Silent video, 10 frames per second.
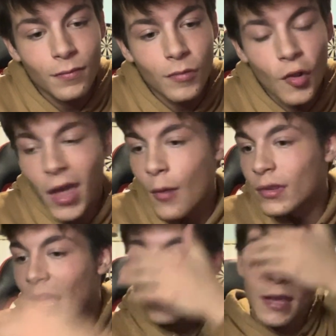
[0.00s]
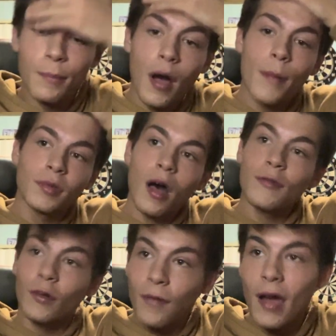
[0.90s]
Okay, when that thing pops off,
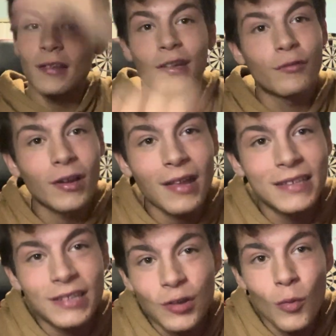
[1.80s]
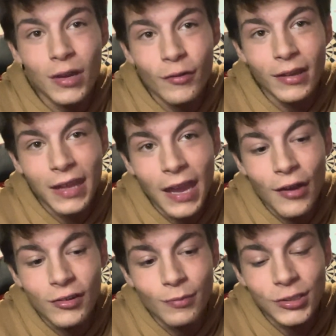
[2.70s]
you'll finally realize that nobody really
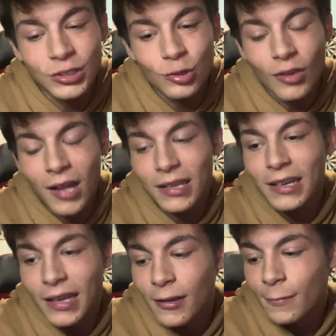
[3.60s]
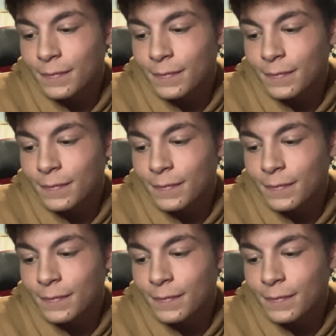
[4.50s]
cared as much as you thought they did.